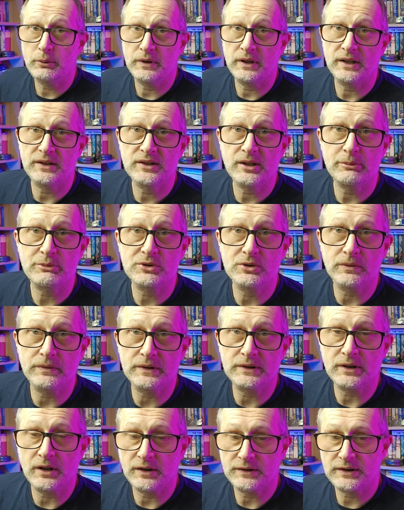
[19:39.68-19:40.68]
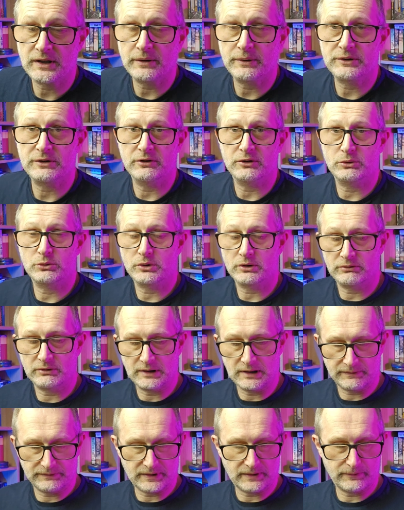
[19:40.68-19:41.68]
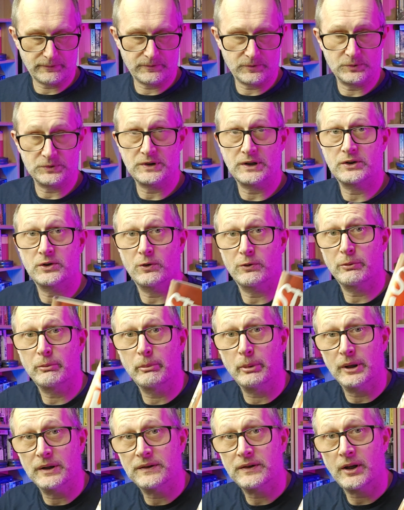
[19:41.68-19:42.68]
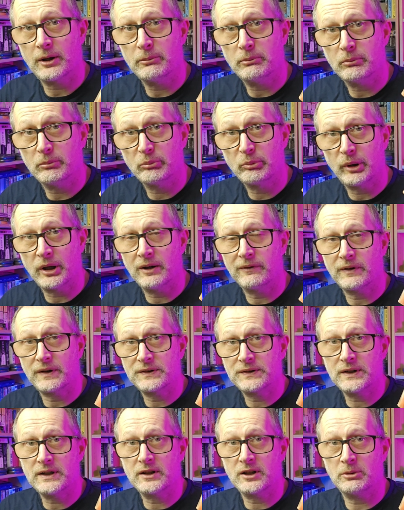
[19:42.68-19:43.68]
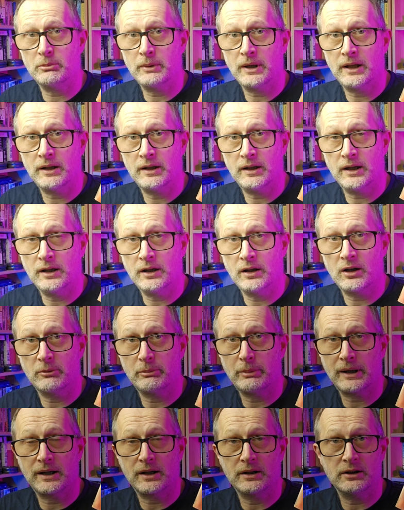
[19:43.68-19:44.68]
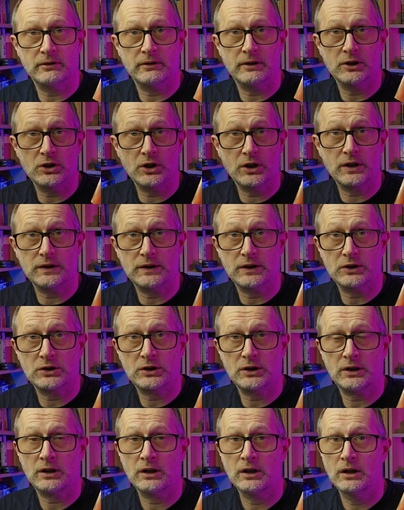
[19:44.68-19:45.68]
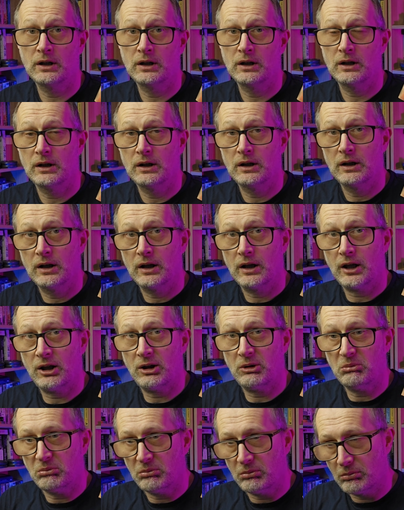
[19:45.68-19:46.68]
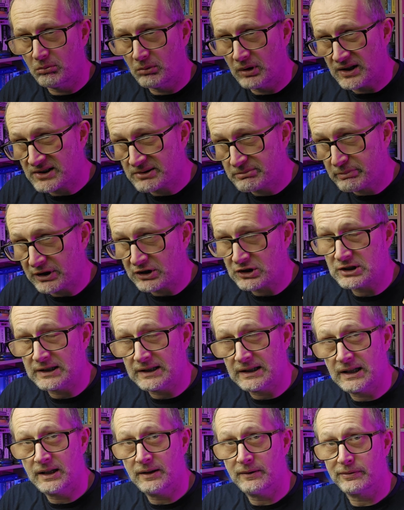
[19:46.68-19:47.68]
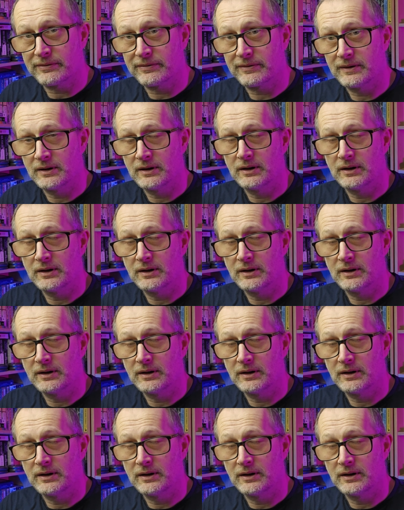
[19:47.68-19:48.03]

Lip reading: the exception of the Dark Tower series, which I really love to have a full set of. But if I see them and in hardback and they're in good condition, especially if